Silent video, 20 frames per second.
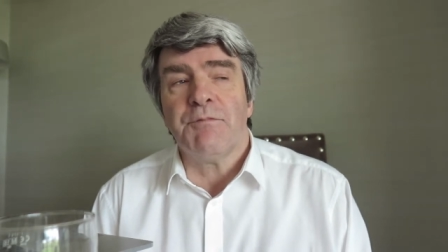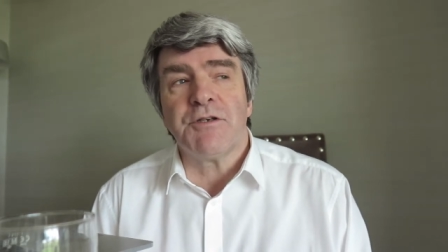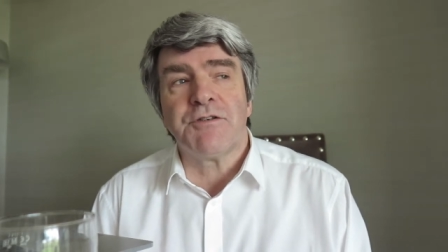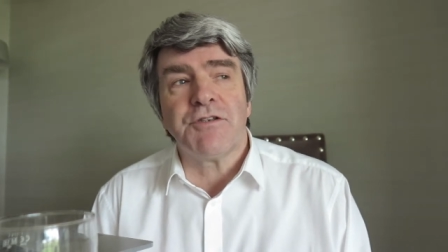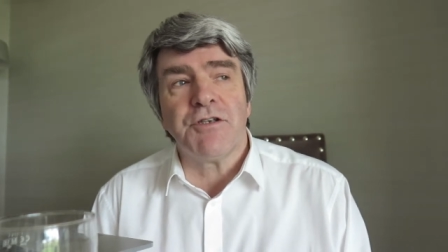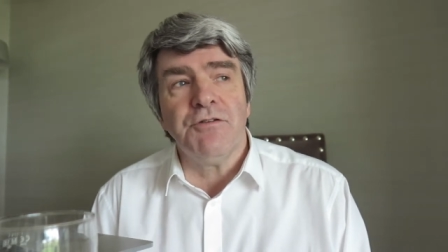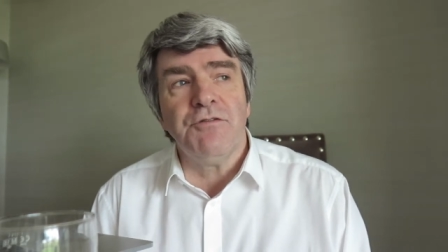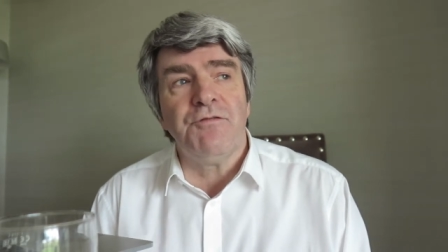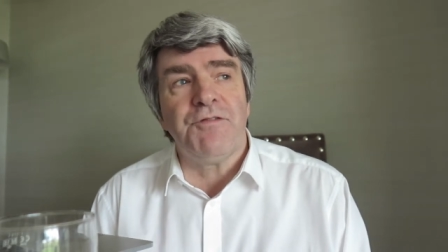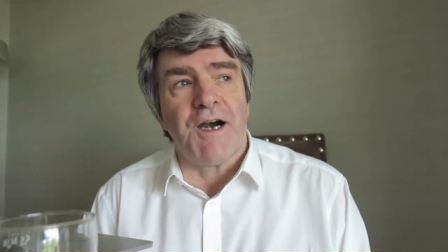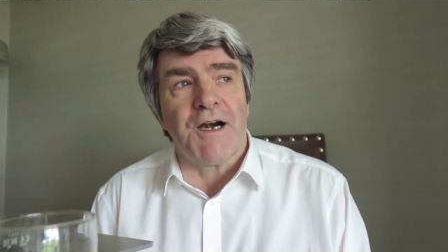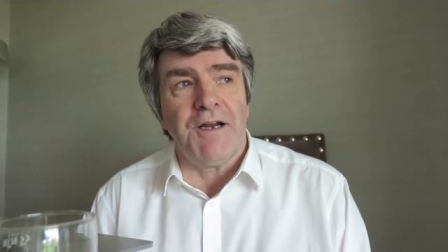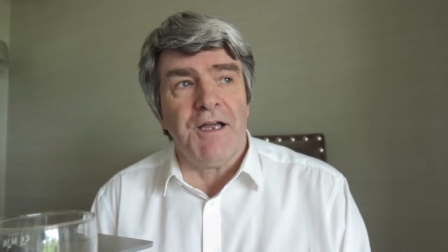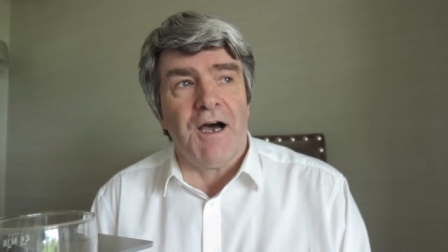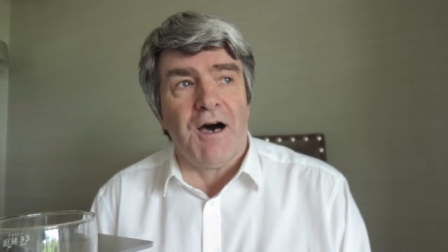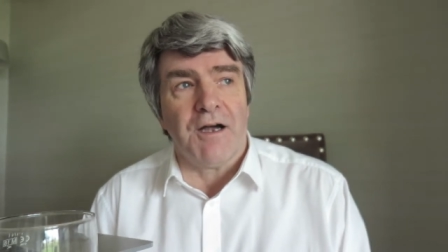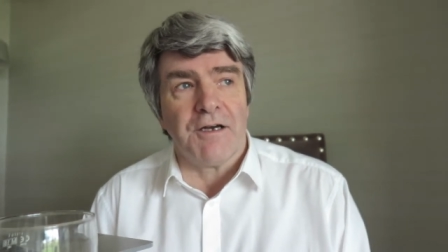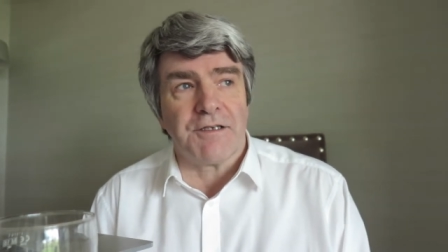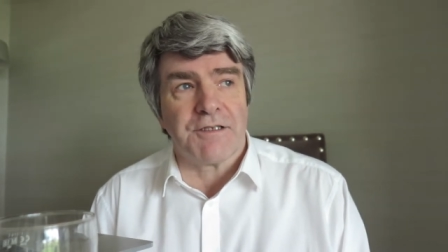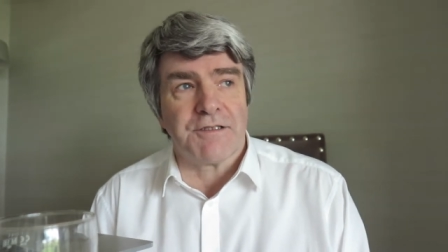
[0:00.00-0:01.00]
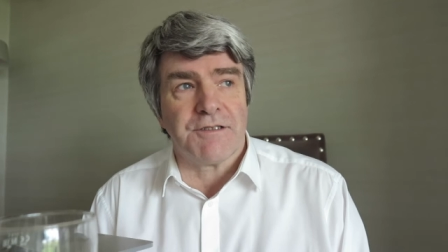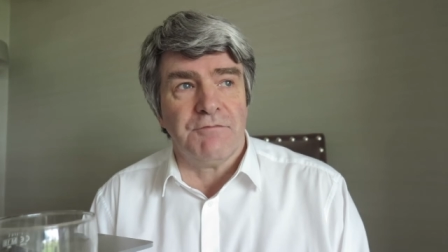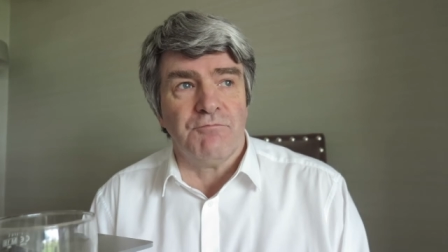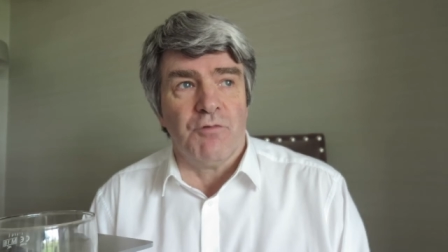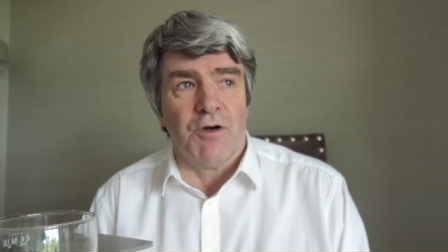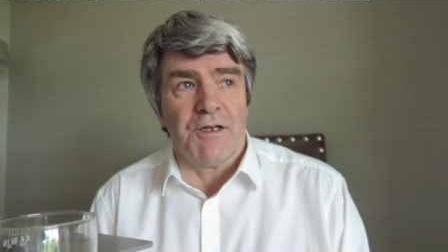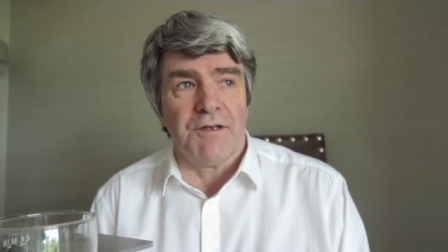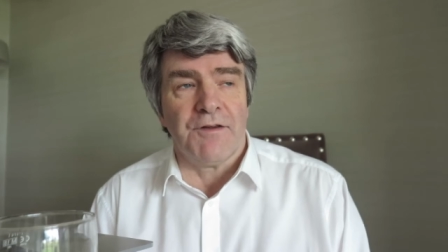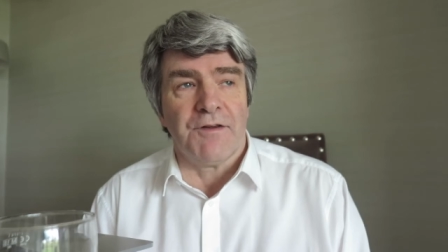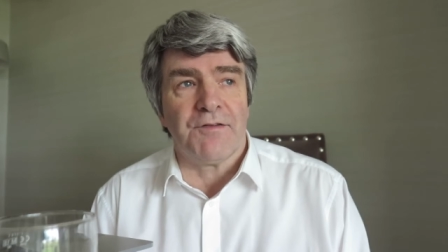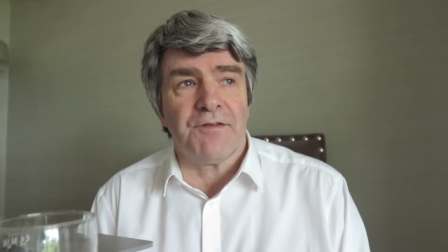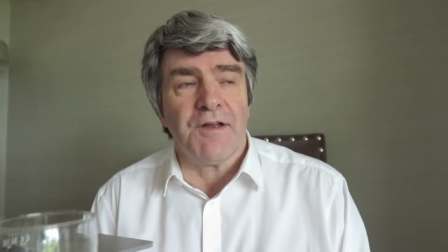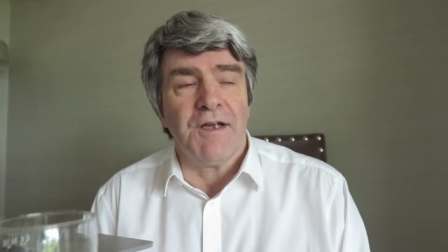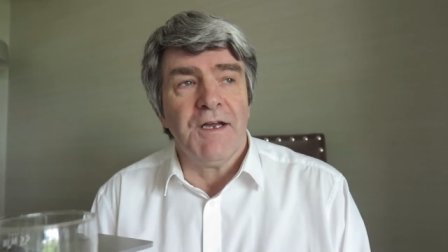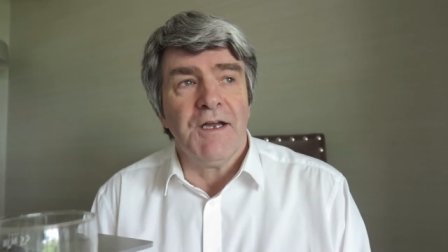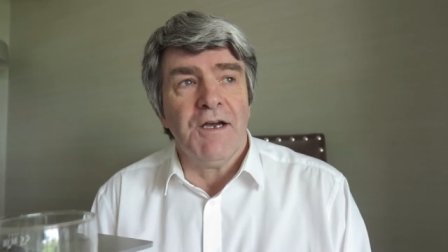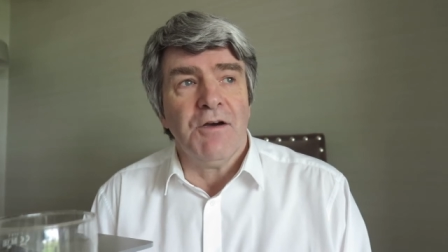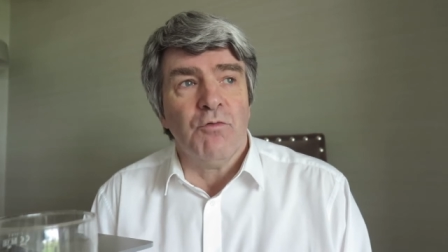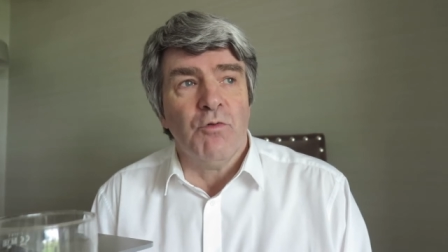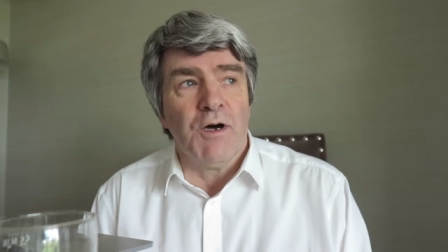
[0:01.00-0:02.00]
but two very odd ones.
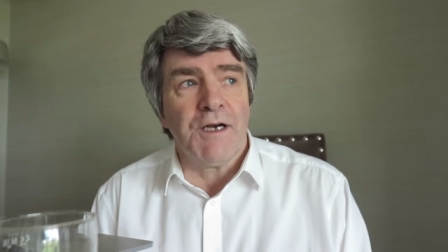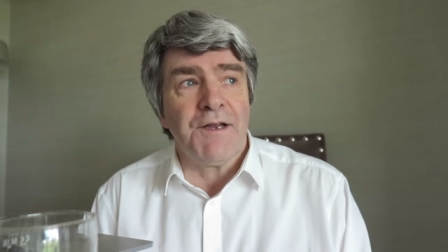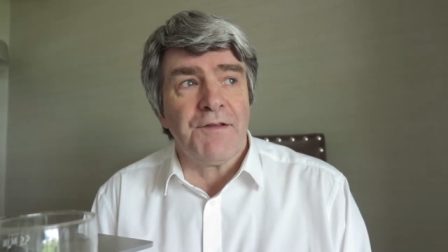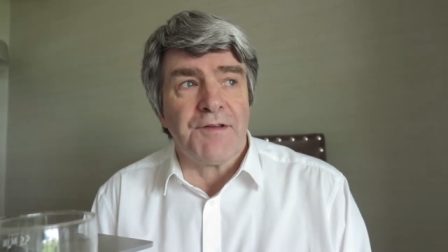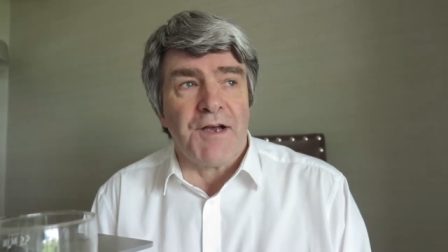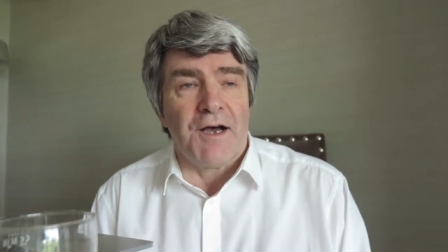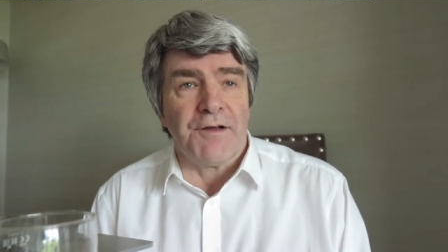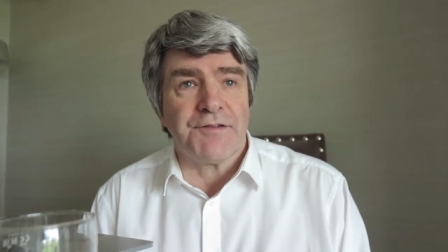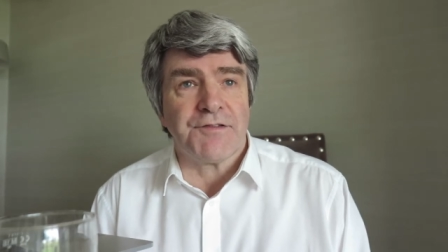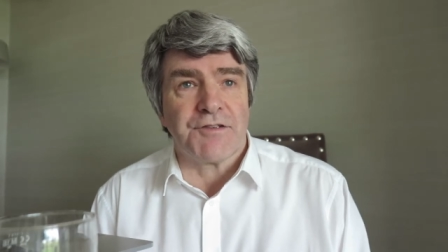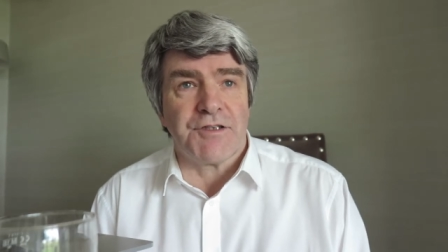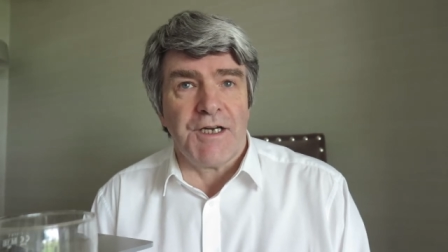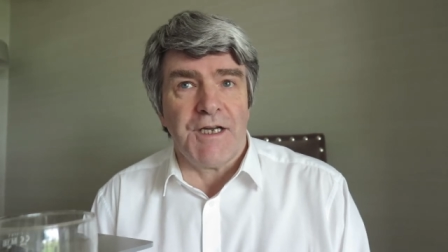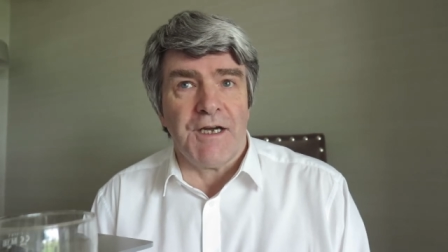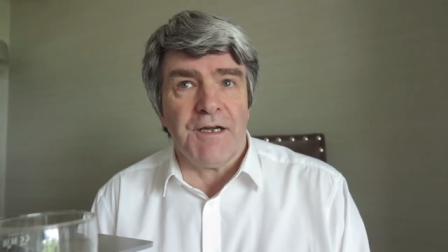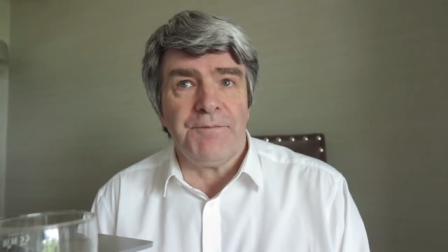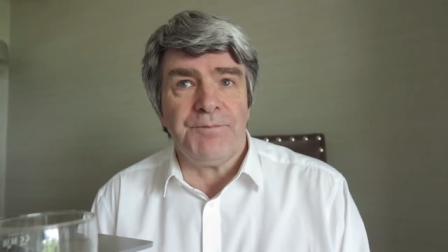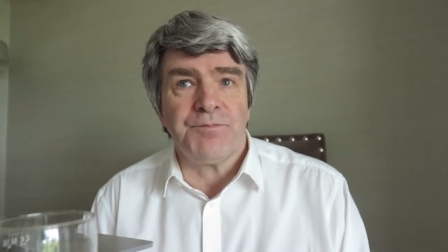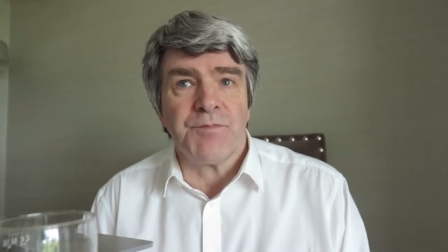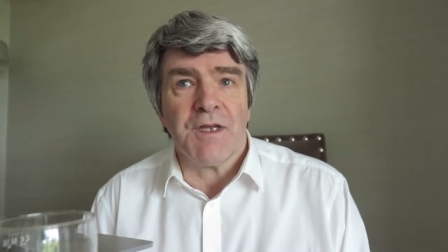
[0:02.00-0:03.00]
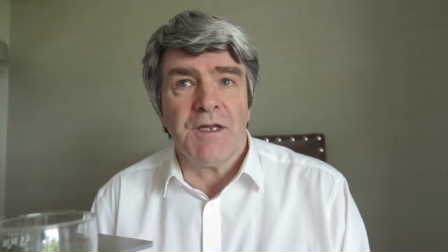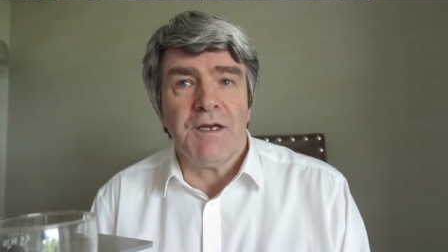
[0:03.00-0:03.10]
One is Austria,